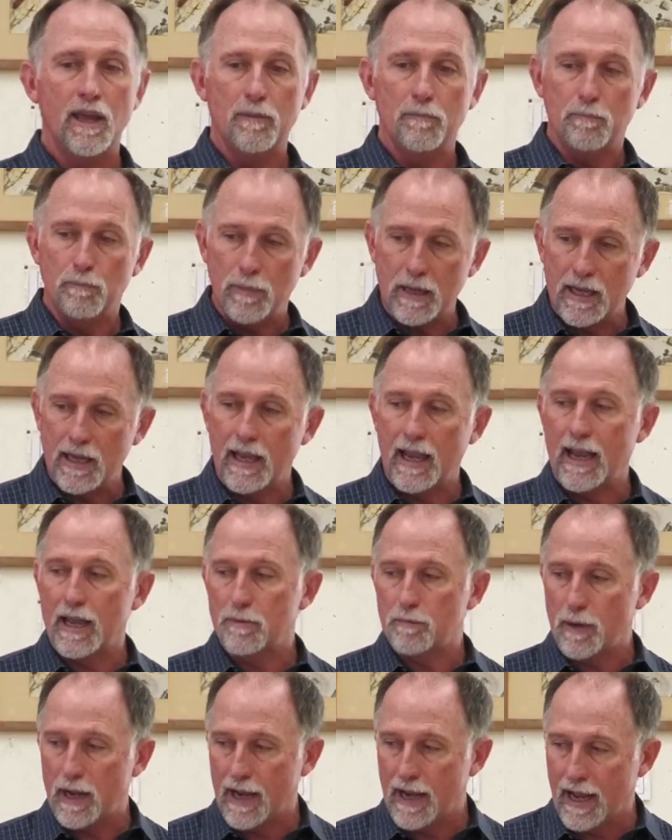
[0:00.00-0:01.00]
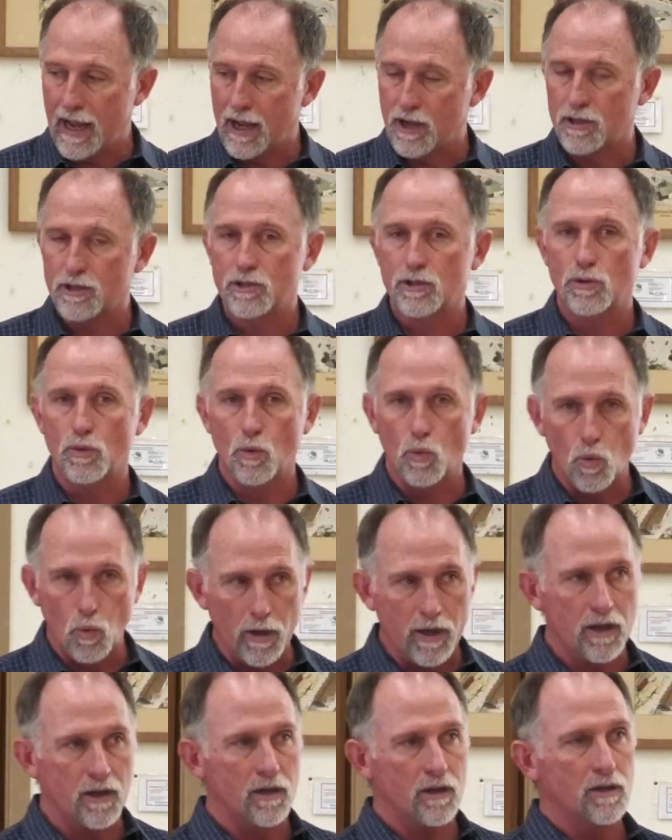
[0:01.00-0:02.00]
Me and my house
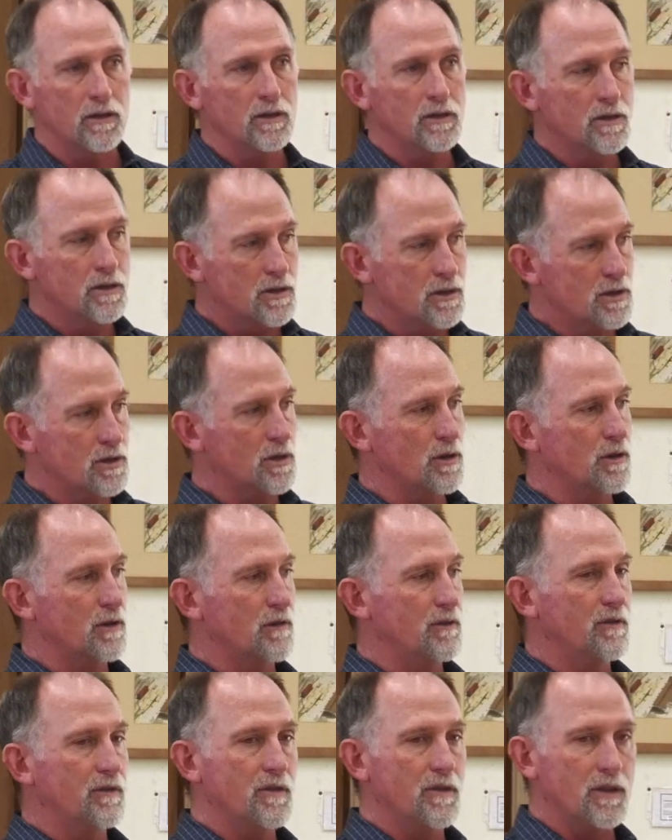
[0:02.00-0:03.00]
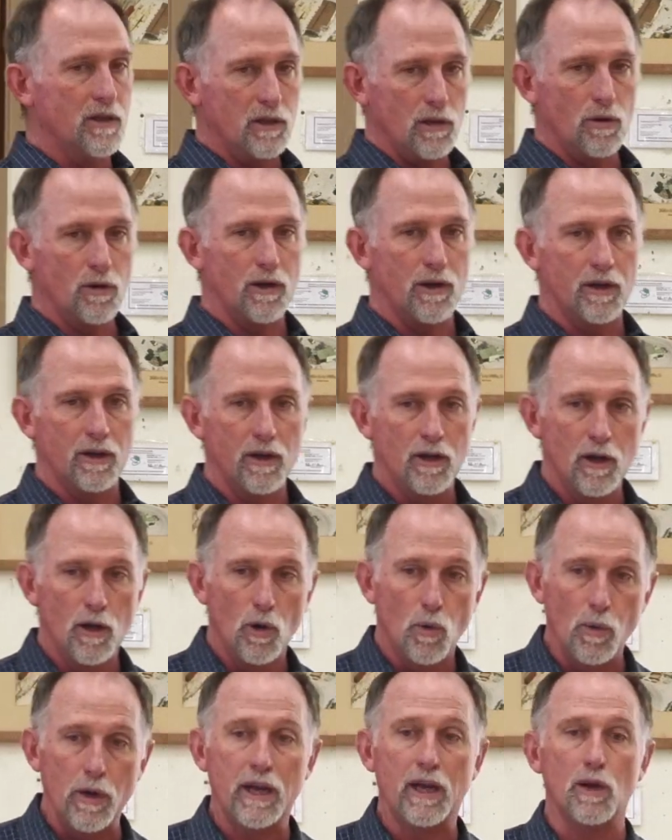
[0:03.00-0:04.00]
will serve the Lord.
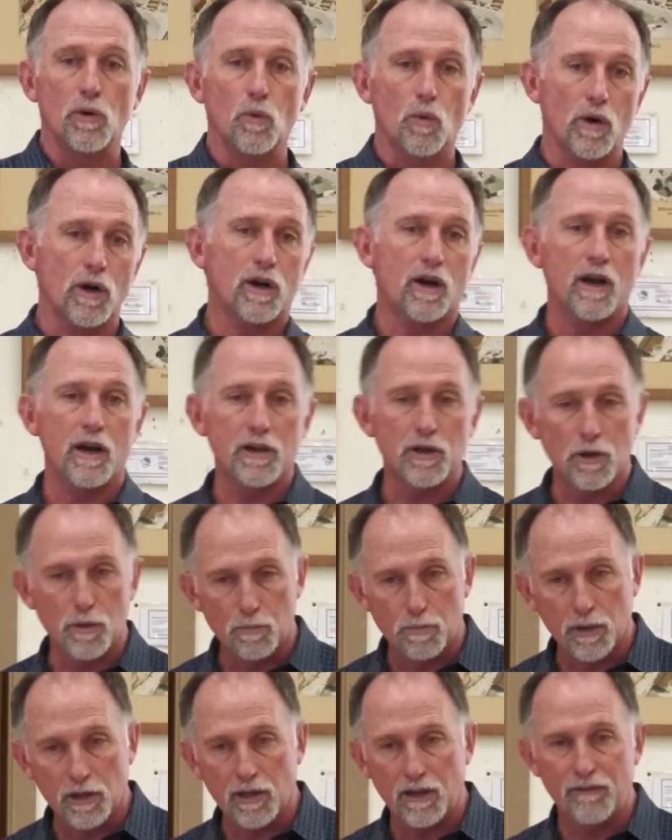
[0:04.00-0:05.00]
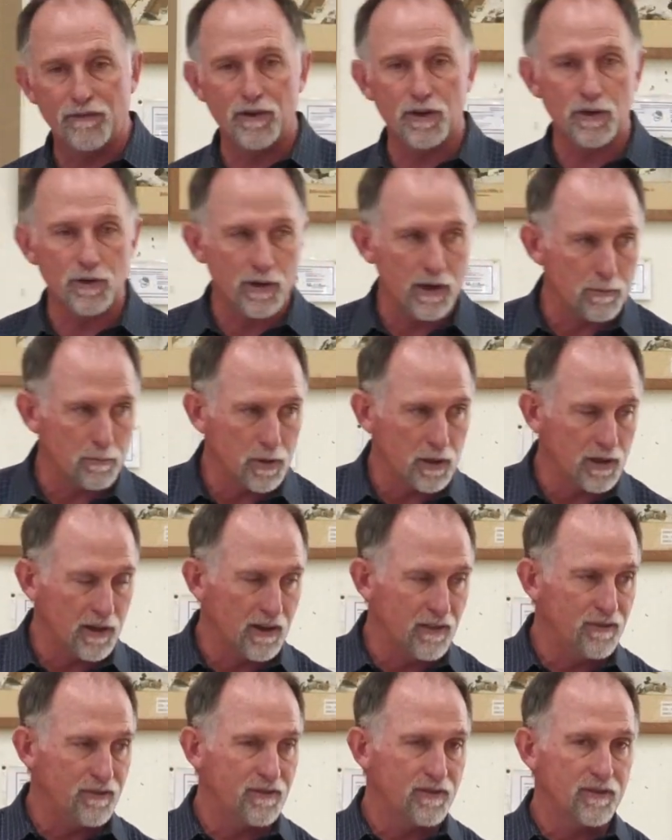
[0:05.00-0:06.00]
We can work on your belief or your
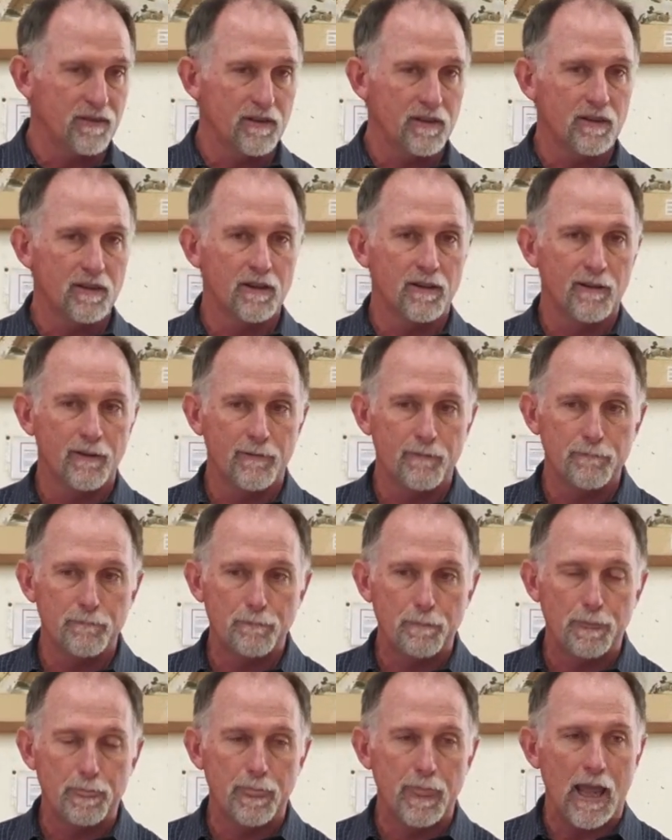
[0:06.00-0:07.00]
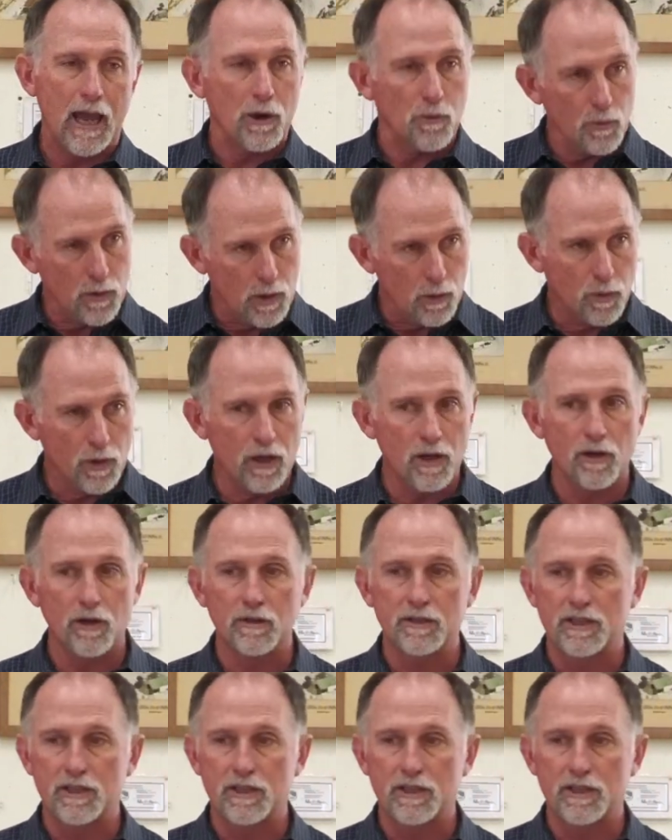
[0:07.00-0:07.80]
unbelief, and we will